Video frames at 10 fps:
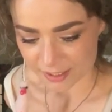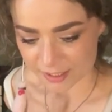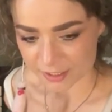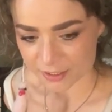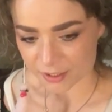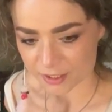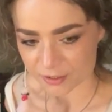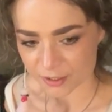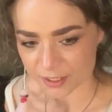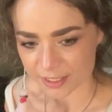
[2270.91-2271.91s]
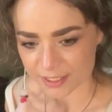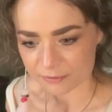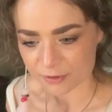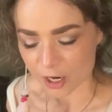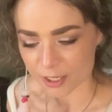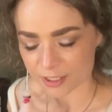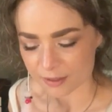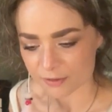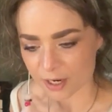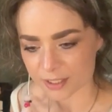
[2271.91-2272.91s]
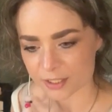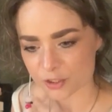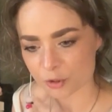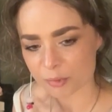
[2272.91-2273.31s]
and I've gotten into